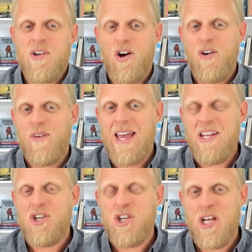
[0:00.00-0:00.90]
of a
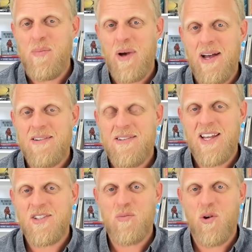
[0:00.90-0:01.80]
cheaper
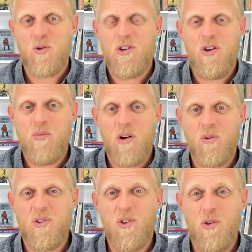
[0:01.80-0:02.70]
Tesla Model Q,
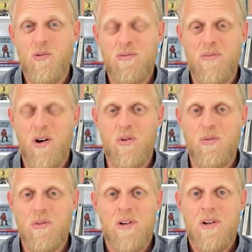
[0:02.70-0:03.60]
Model 2,
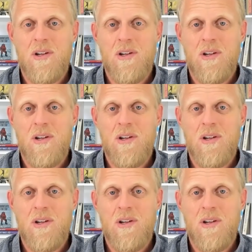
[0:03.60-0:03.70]
Model